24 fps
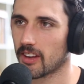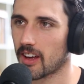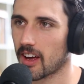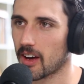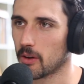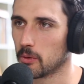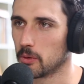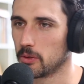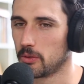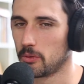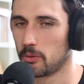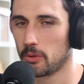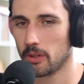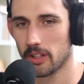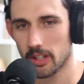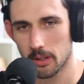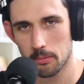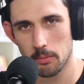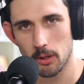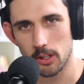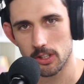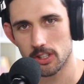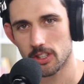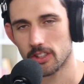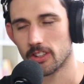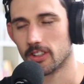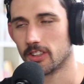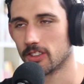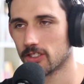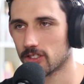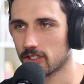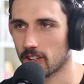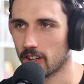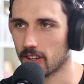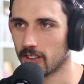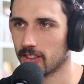I would really push her to
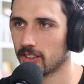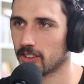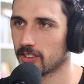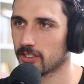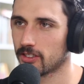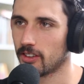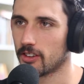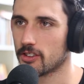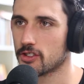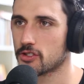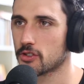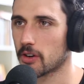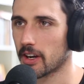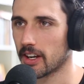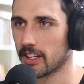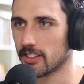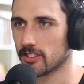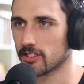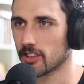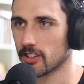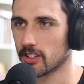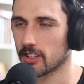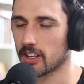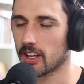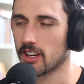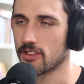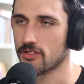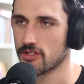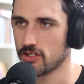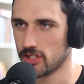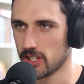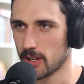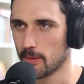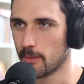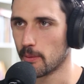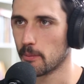start to train and start to get in the
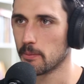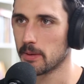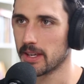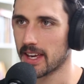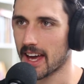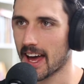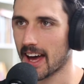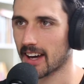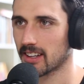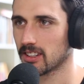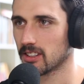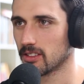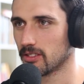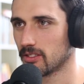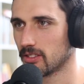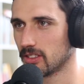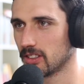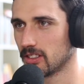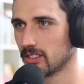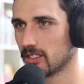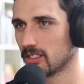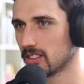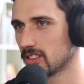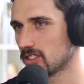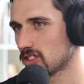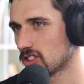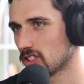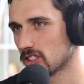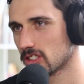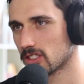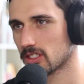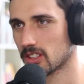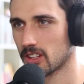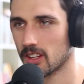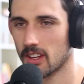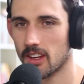gym and be active. And
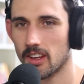it's